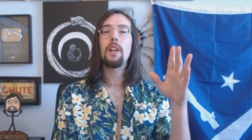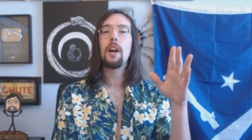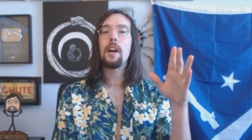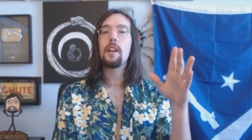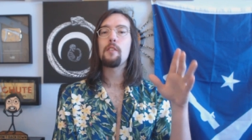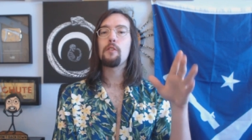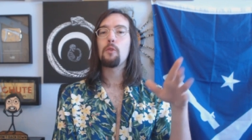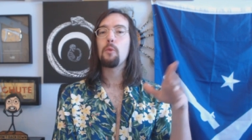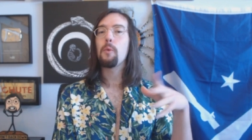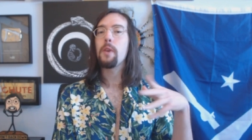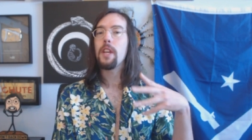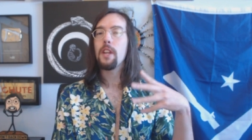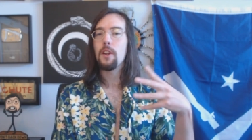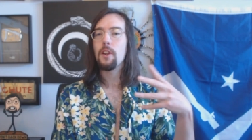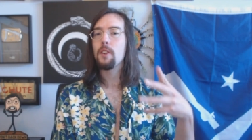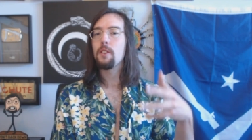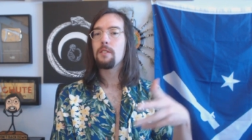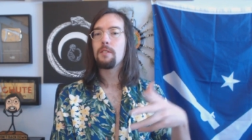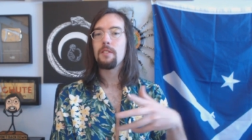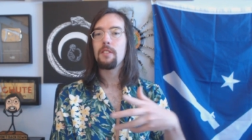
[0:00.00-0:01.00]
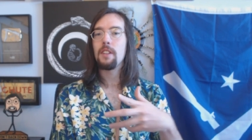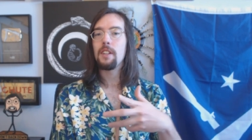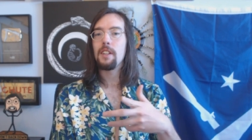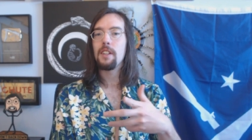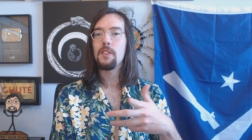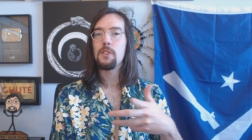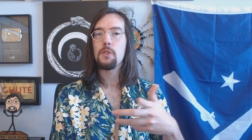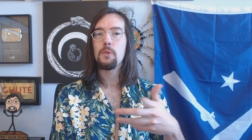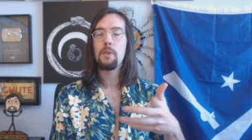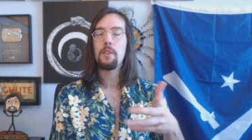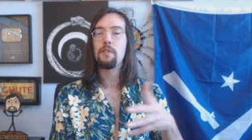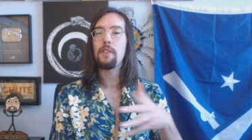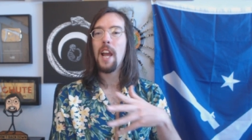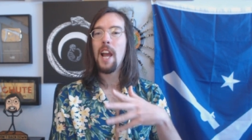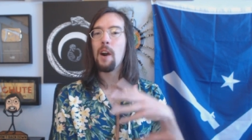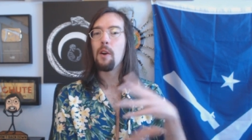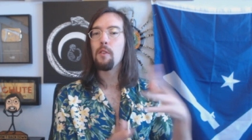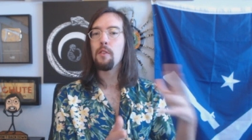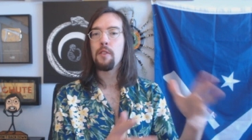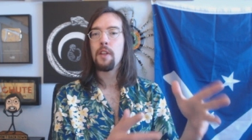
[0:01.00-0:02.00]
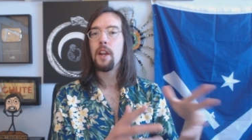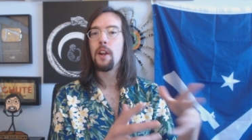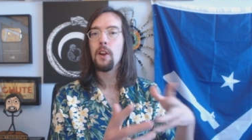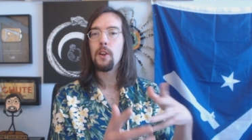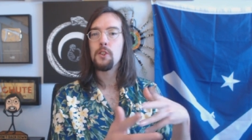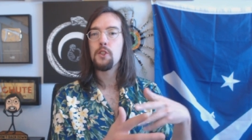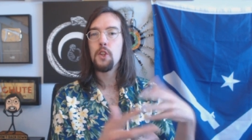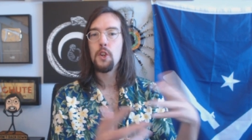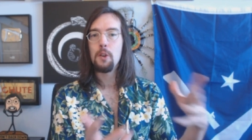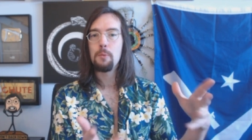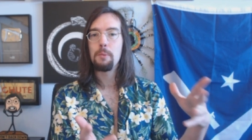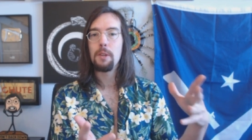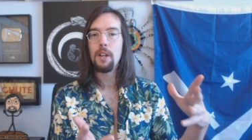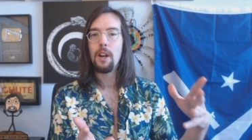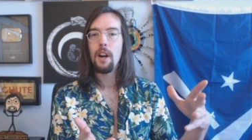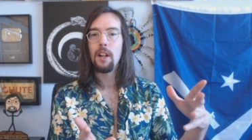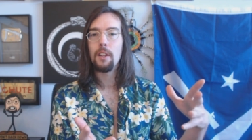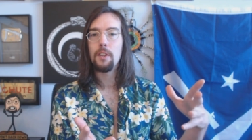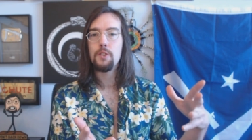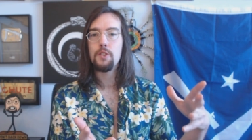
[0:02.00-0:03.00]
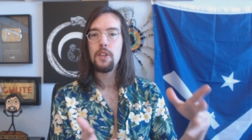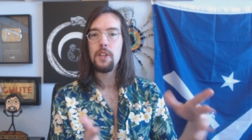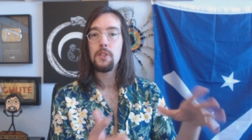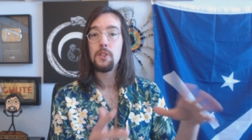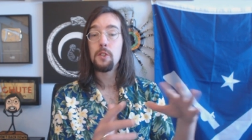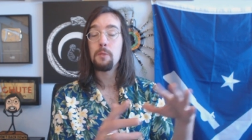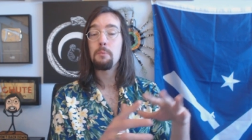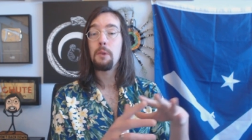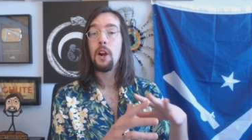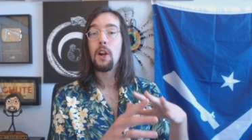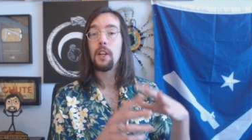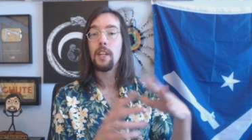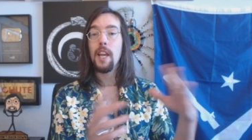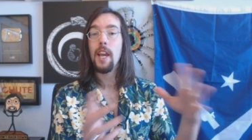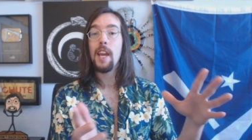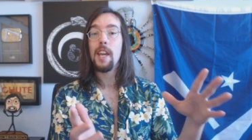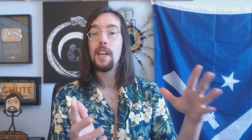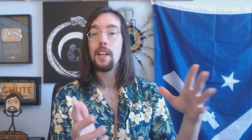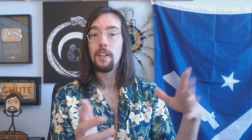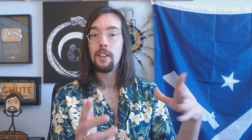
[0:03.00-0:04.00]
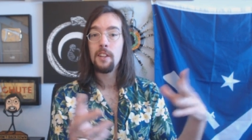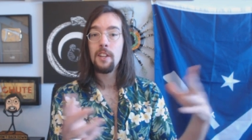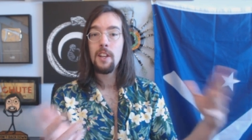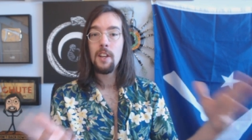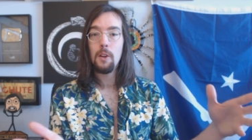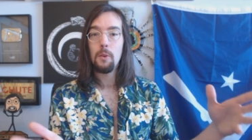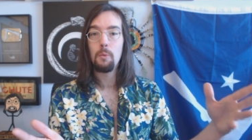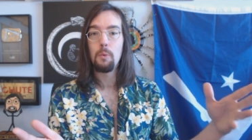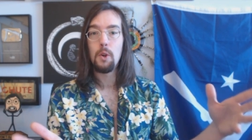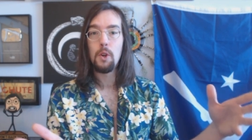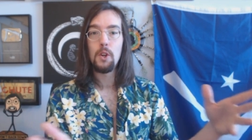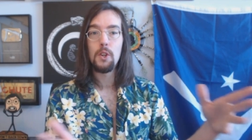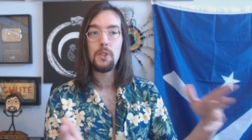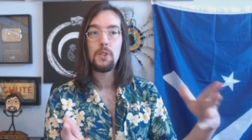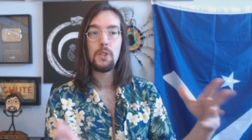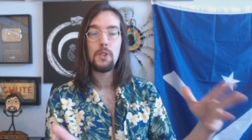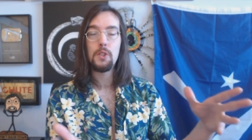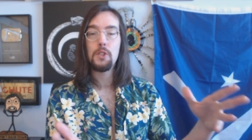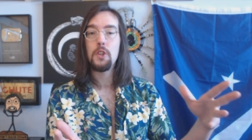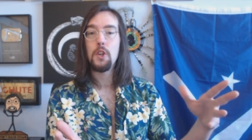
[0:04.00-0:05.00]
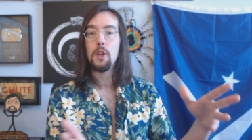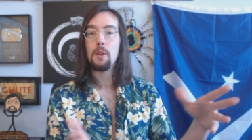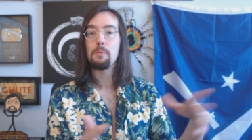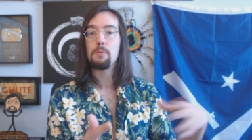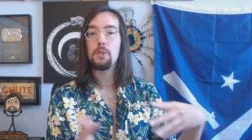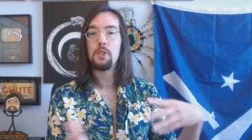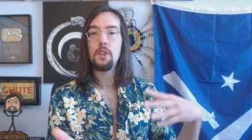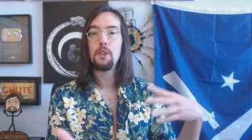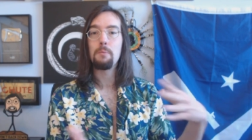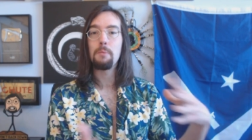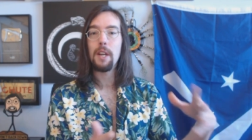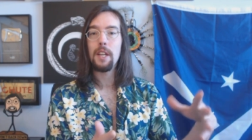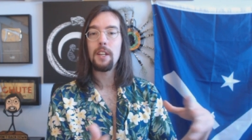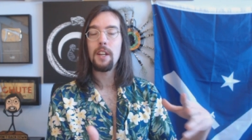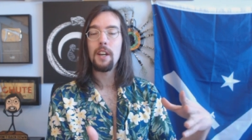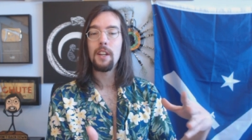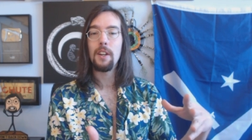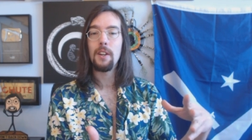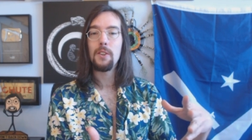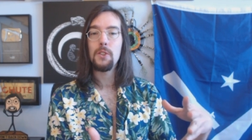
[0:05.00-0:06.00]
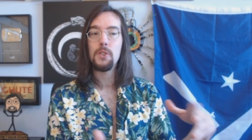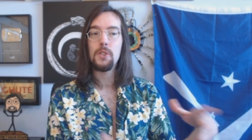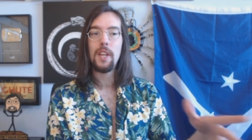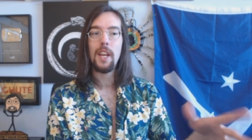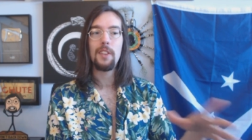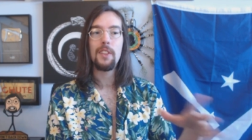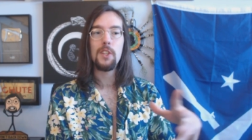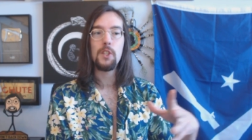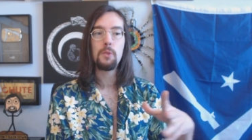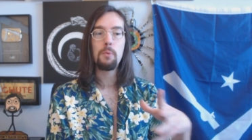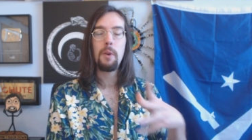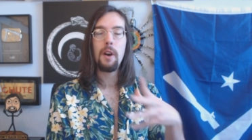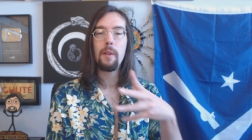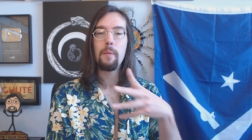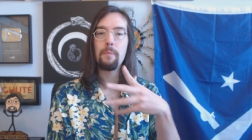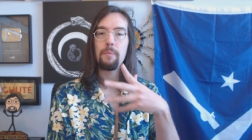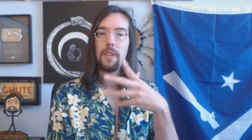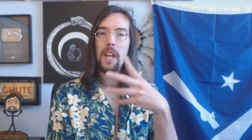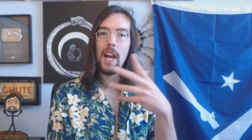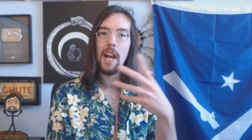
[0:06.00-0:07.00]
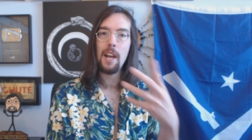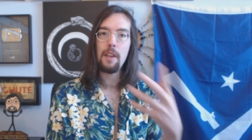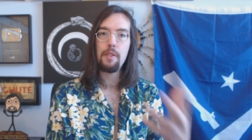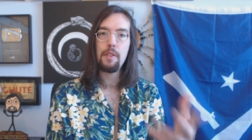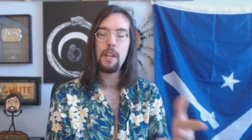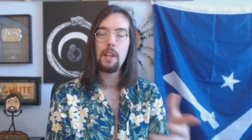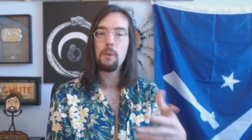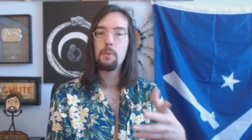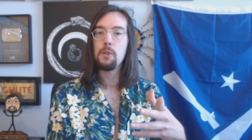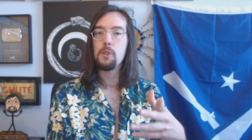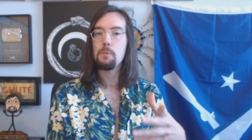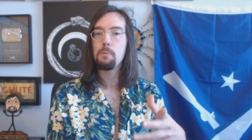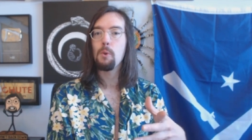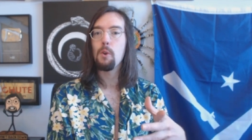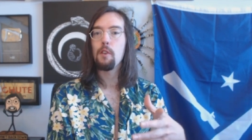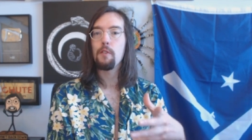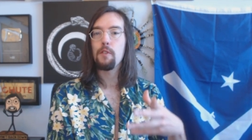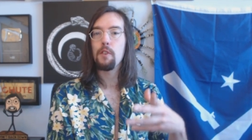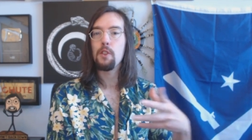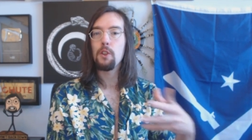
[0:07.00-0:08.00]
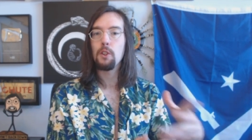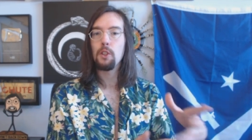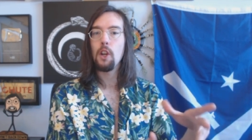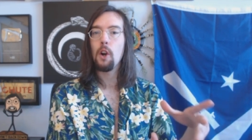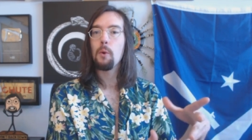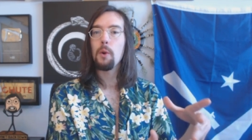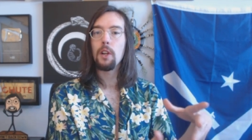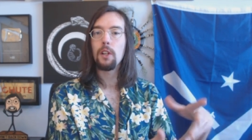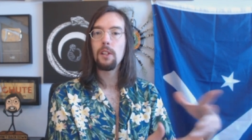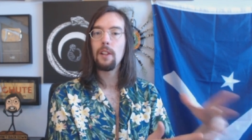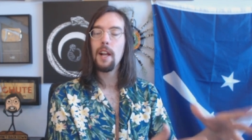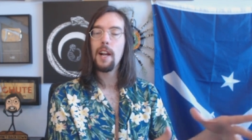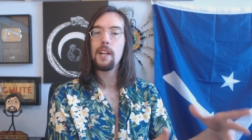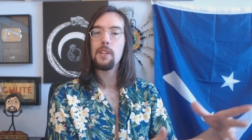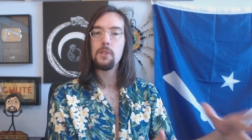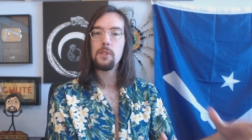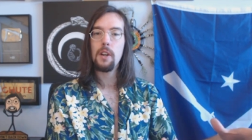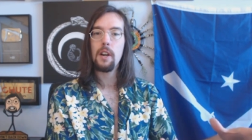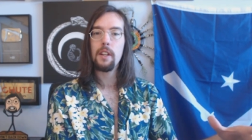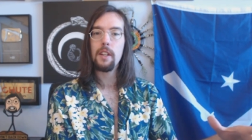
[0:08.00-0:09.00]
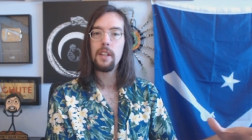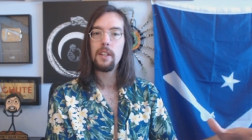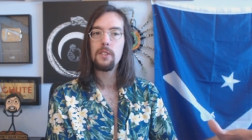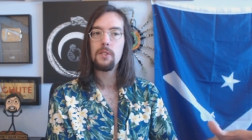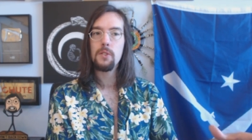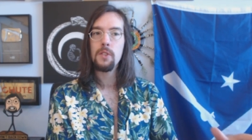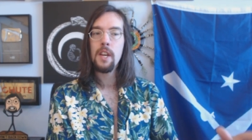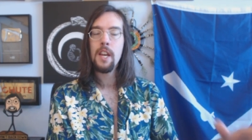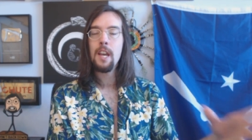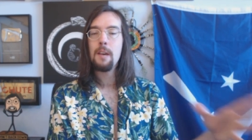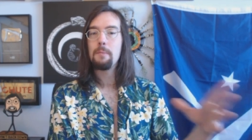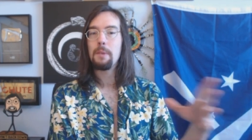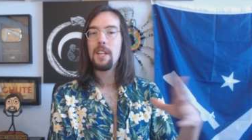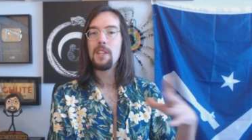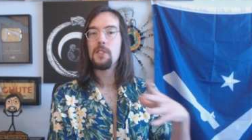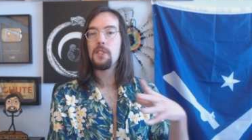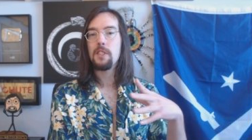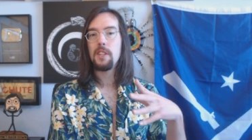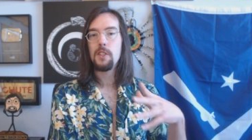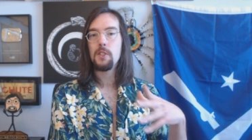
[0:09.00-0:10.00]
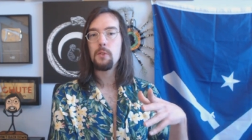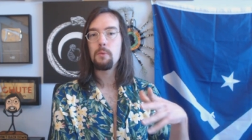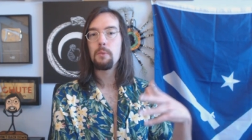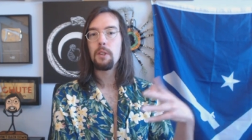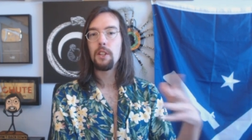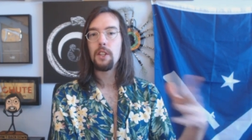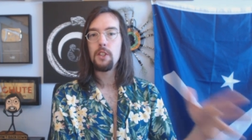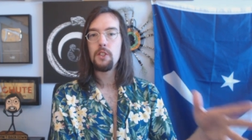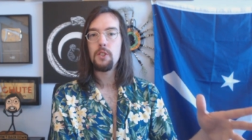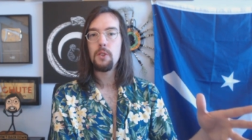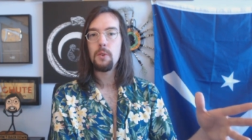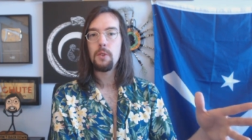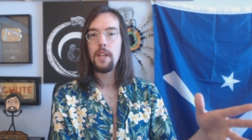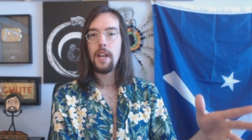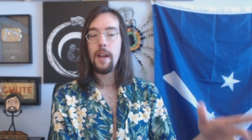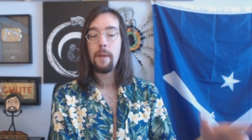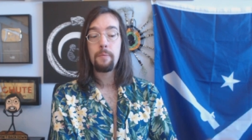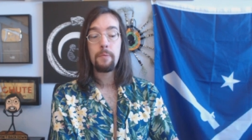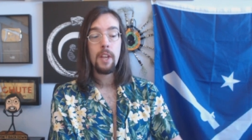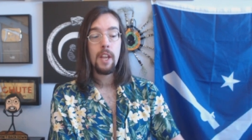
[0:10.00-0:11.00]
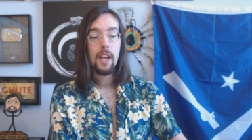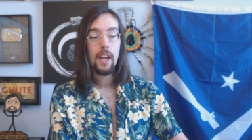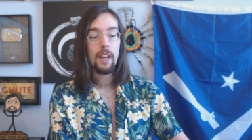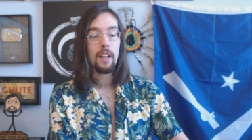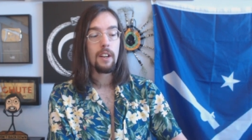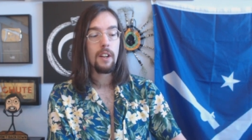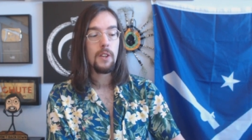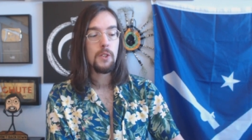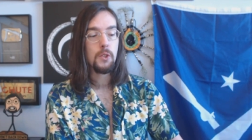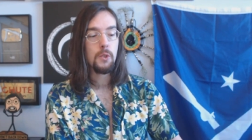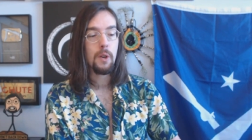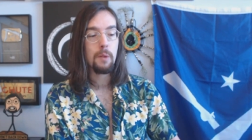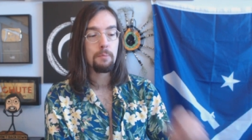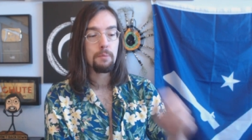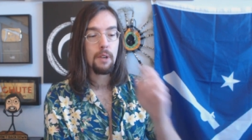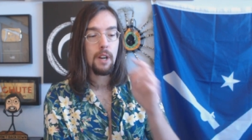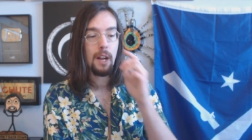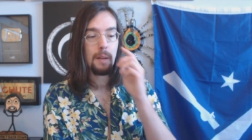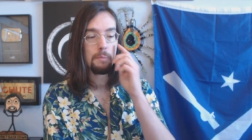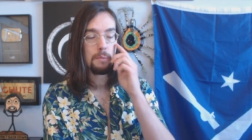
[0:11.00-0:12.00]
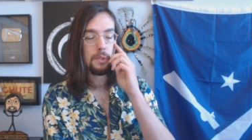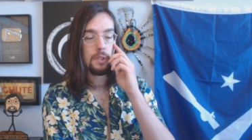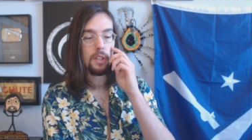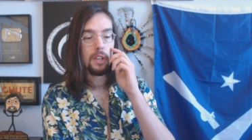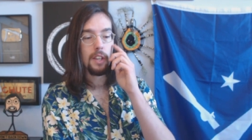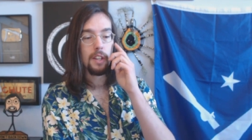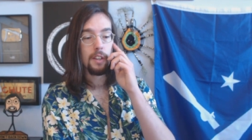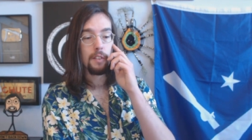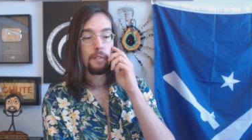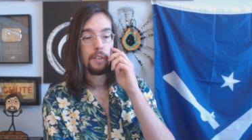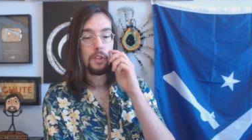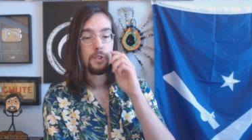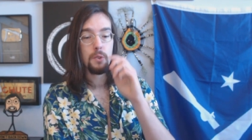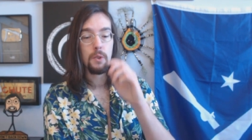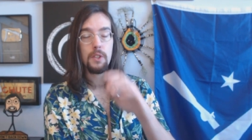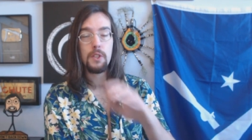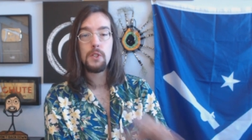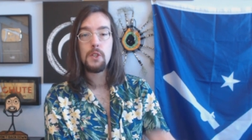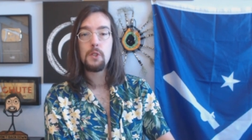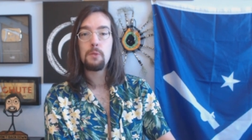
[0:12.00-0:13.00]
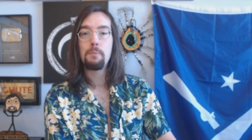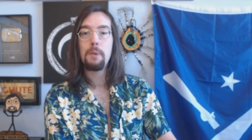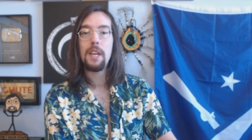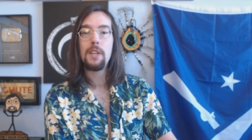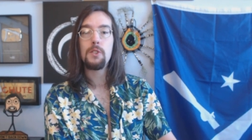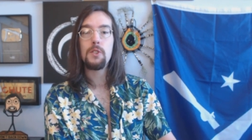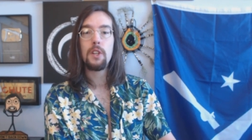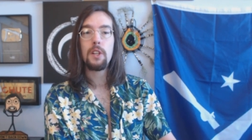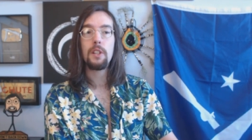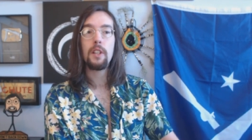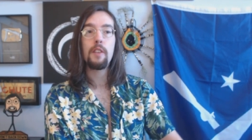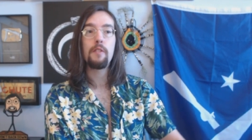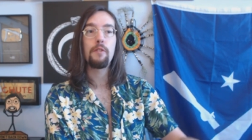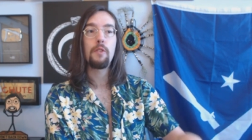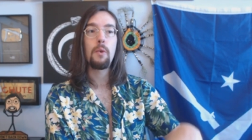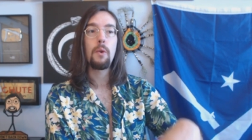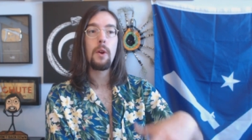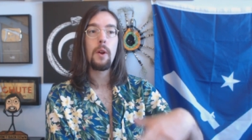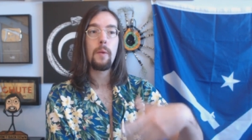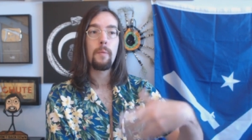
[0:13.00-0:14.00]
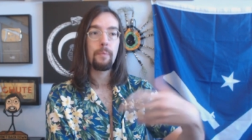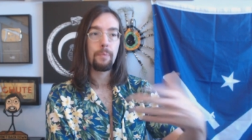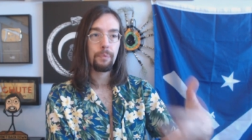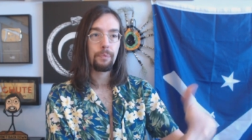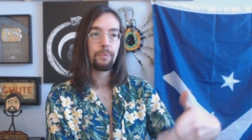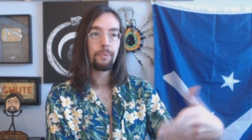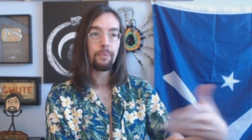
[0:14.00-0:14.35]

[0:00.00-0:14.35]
lot of weird uh, sort of out there terminology, some archaic words and terms that you might not understand. This one, I think, was more for the lower class audience because it doesn't really do that. And it also, it prompts the individual. This is basically for